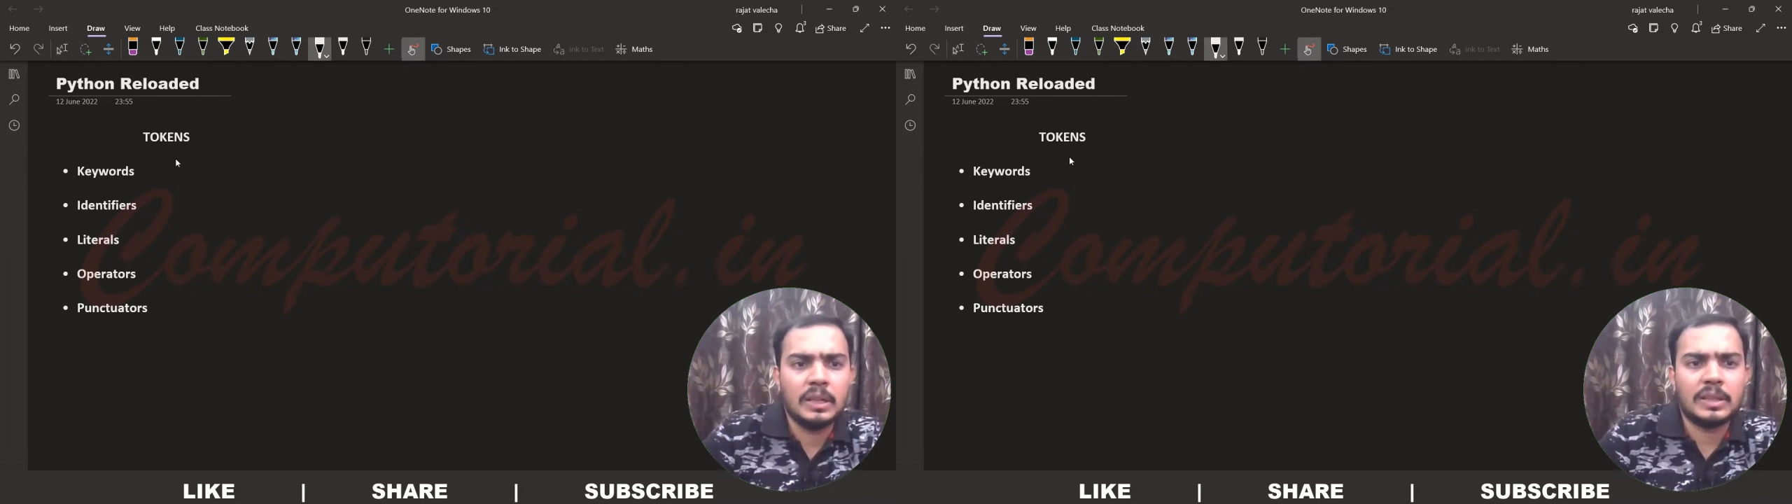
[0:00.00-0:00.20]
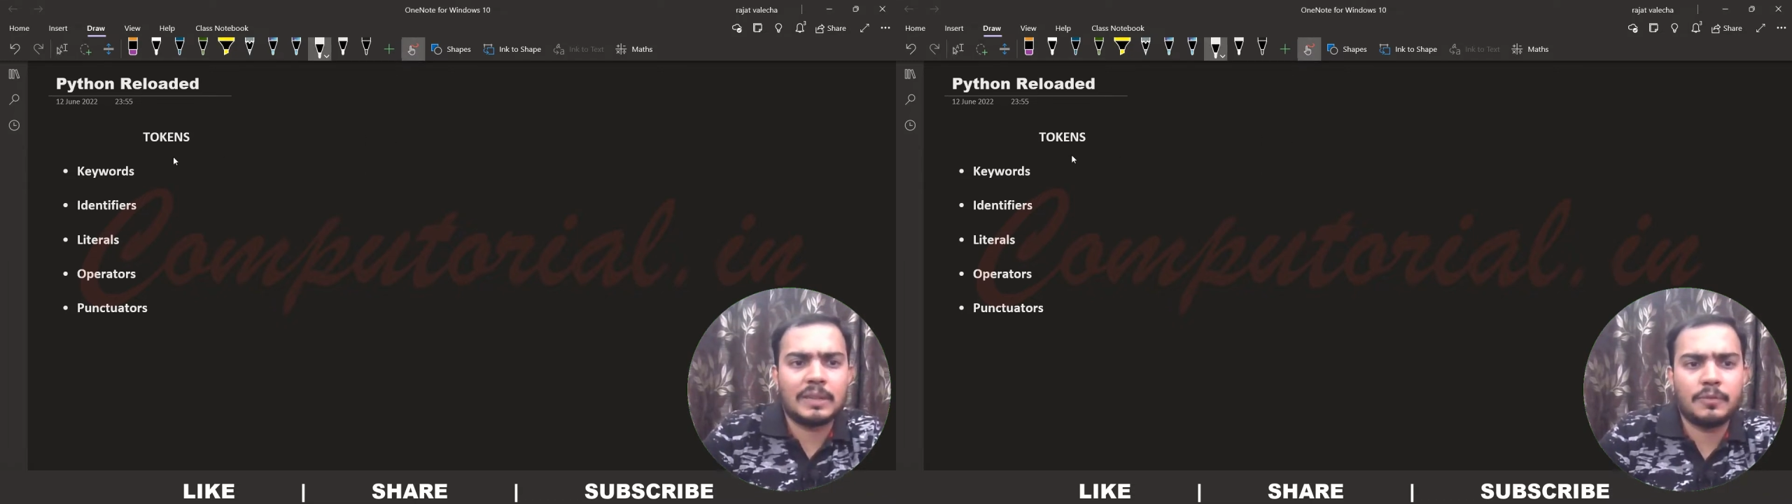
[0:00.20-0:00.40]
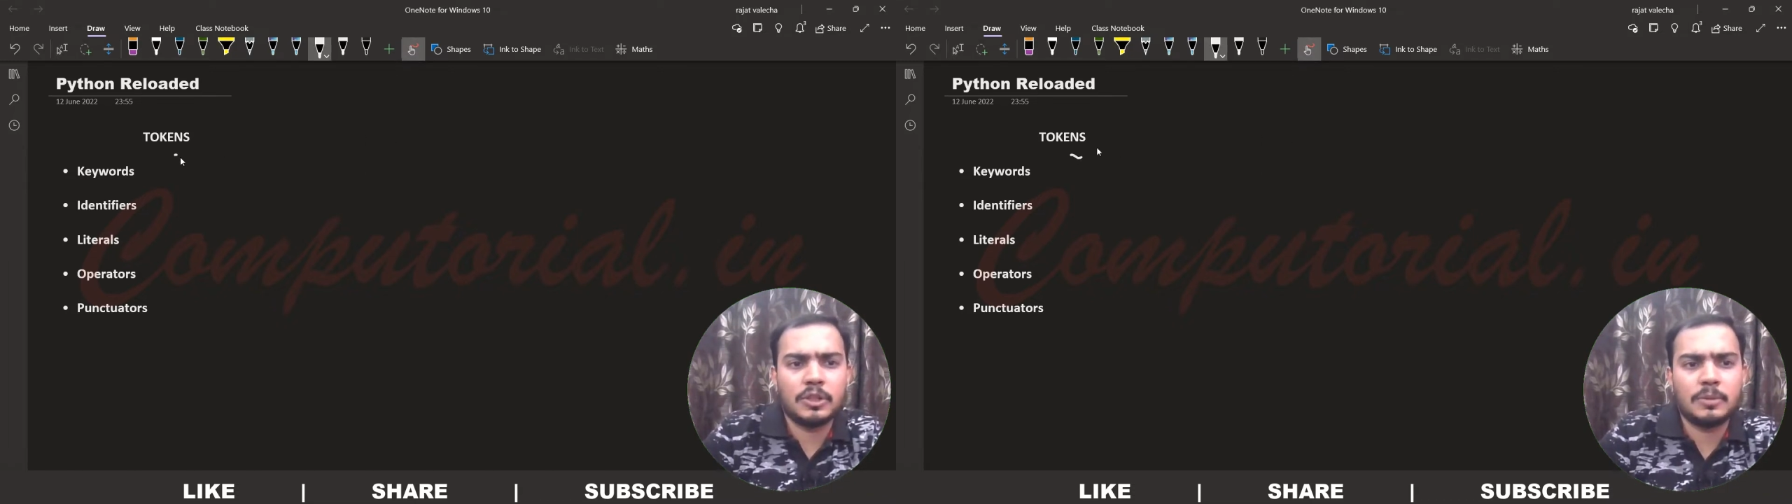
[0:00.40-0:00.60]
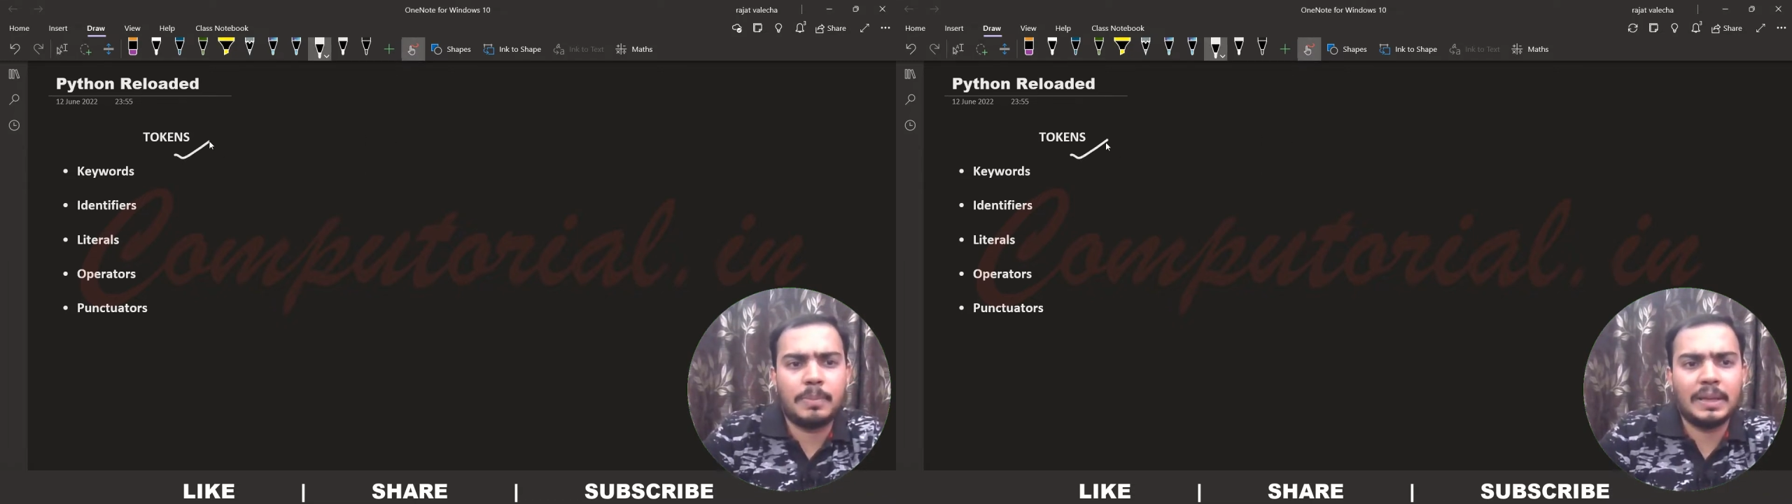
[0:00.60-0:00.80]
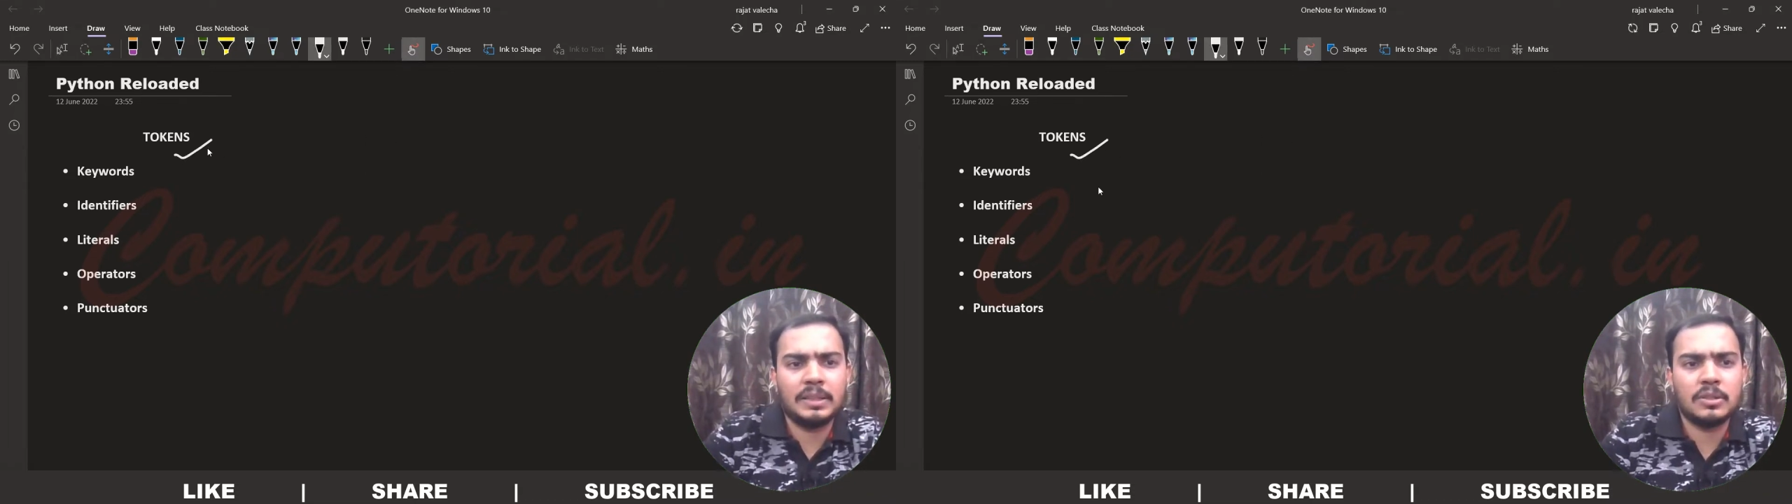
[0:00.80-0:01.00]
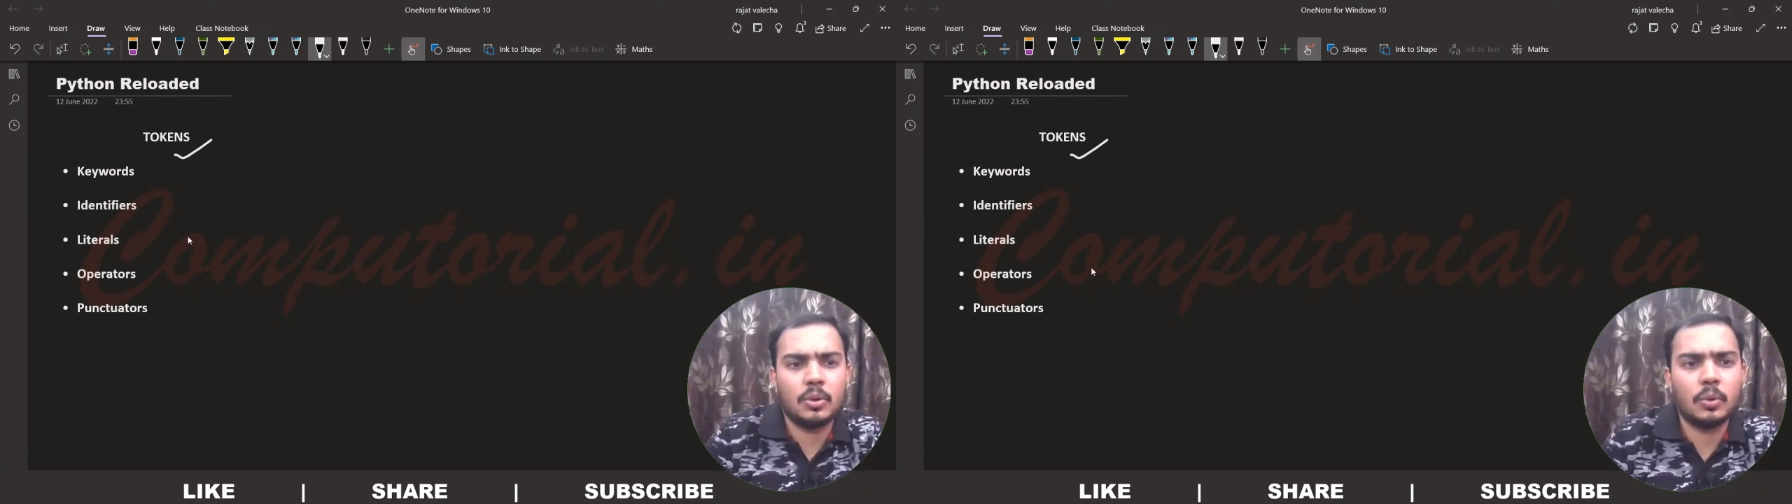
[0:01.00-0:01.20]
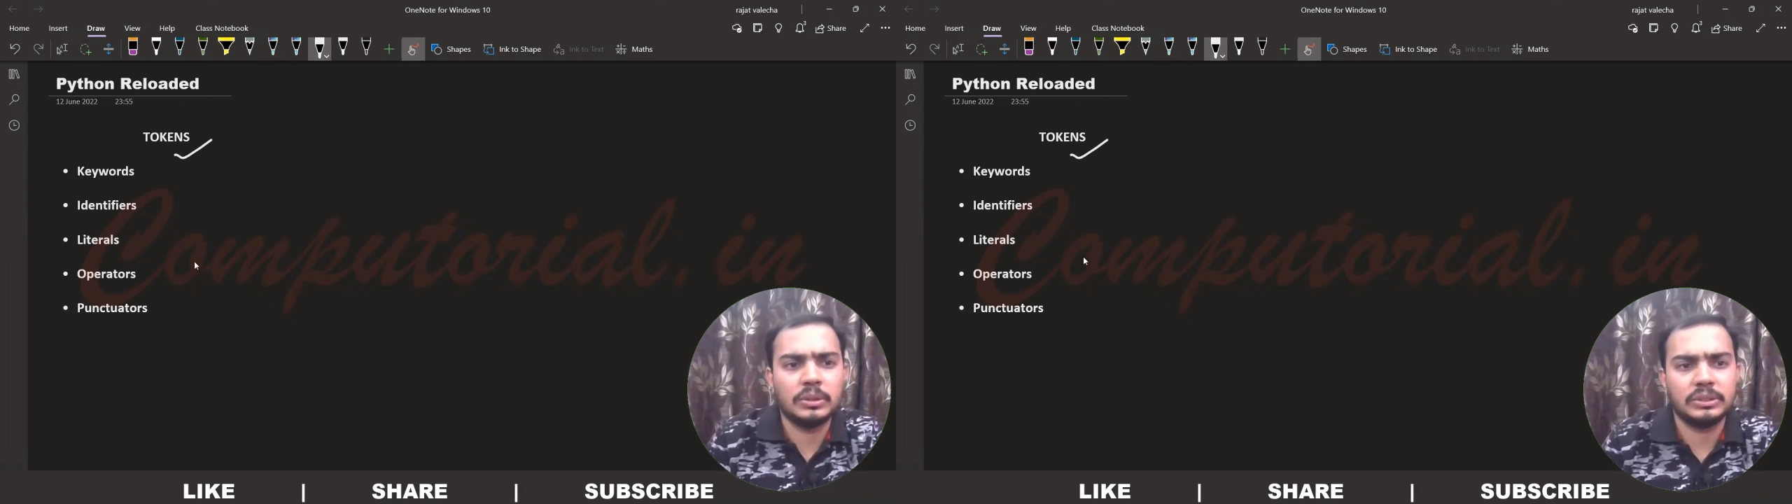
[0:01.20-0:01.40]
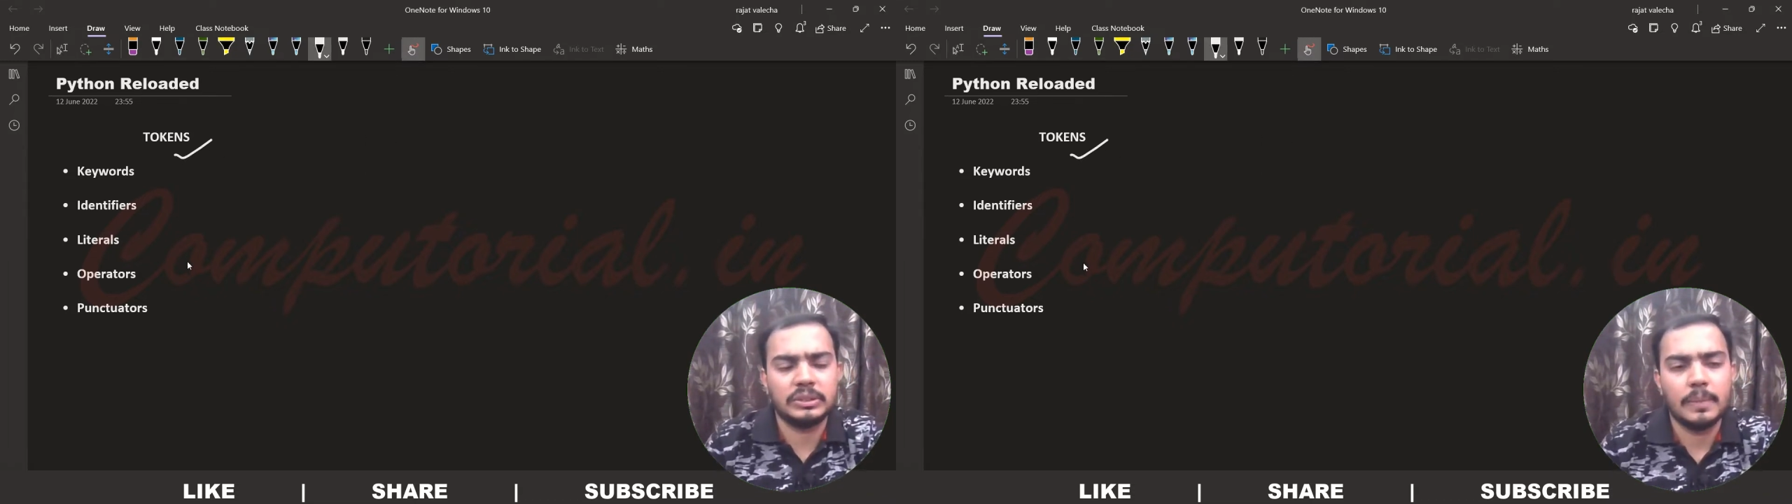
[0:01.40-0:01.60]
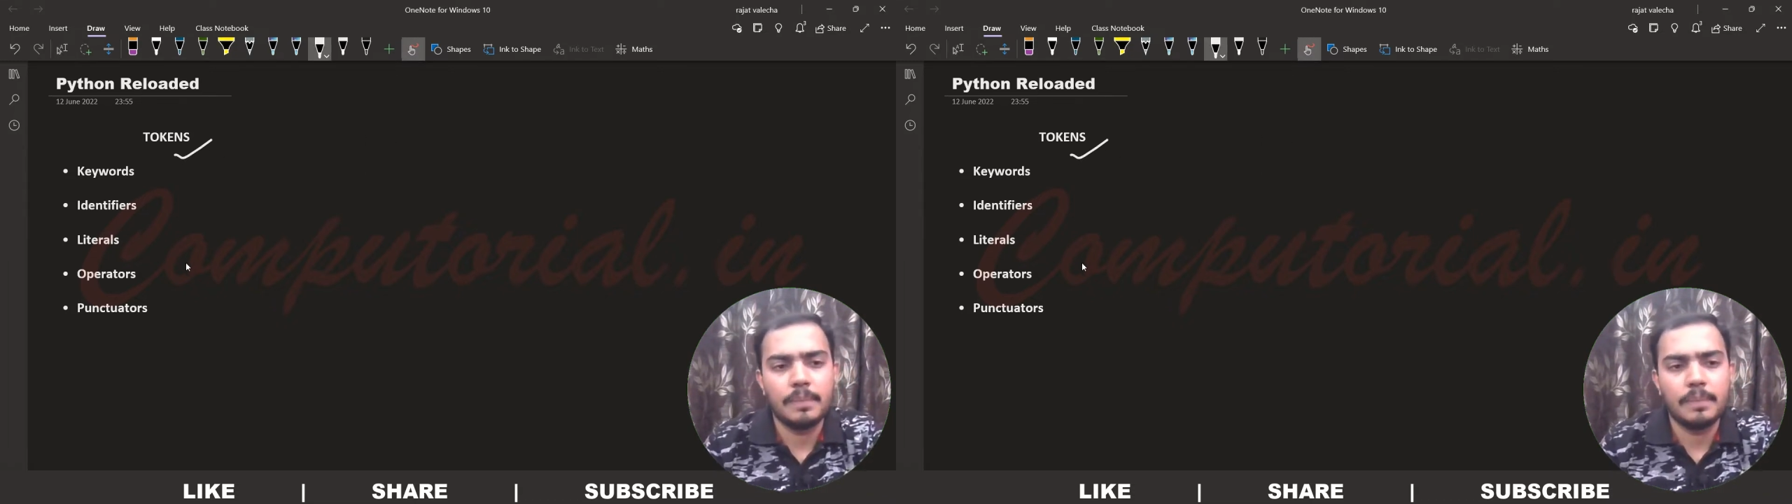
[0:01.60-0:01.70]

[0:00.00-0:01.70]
That was Python tokens.